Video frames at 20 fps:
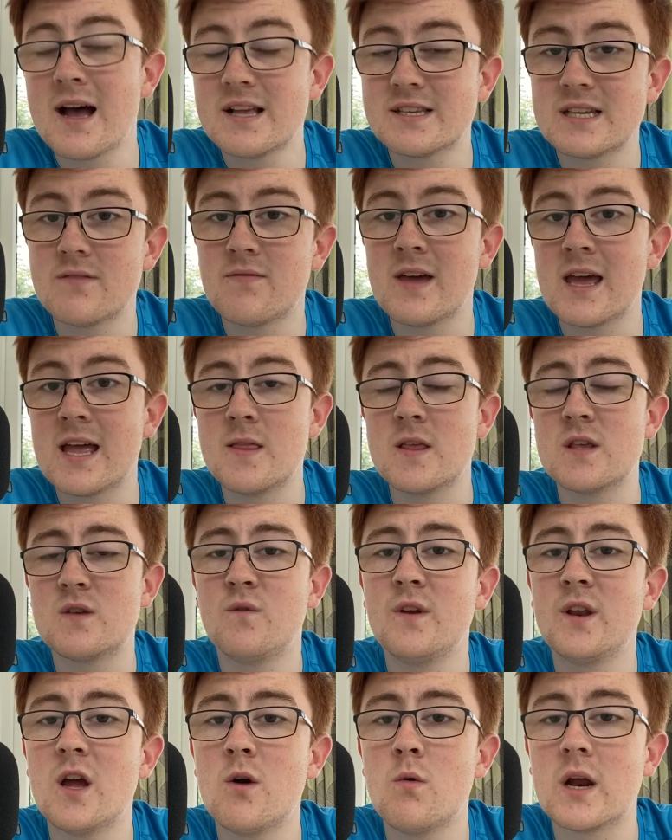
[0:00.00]
As ever in this
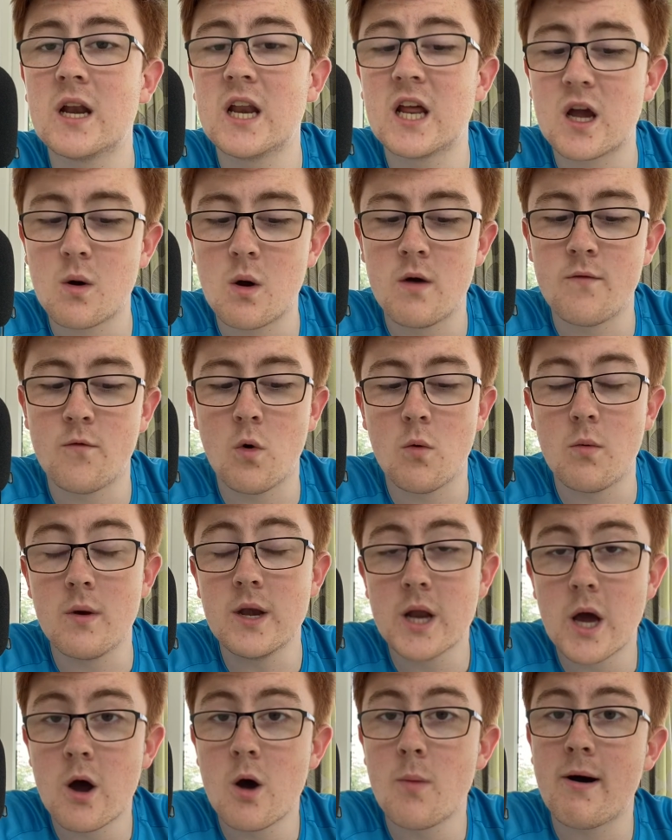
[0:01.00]
video, we're going to go over what we
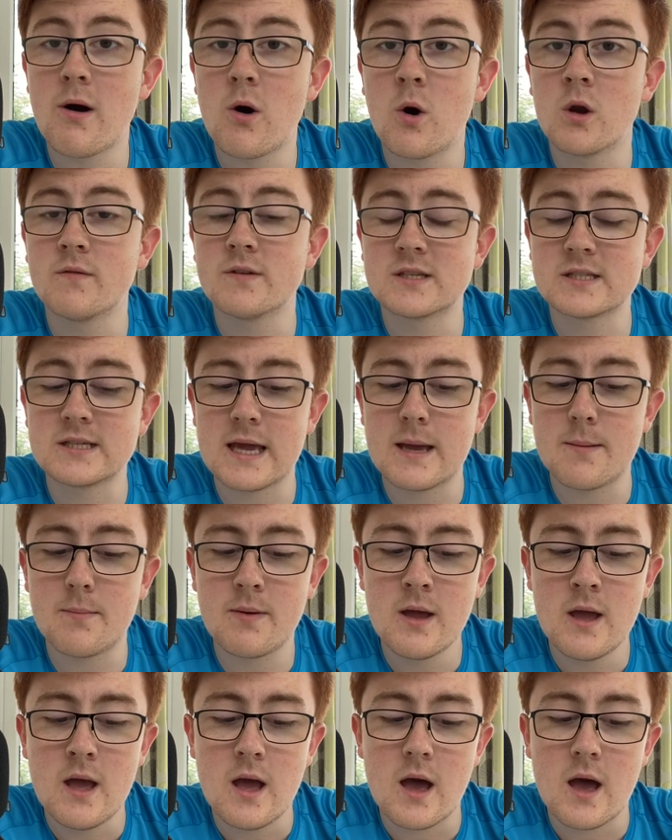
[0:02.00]
know about Oliver Skipp,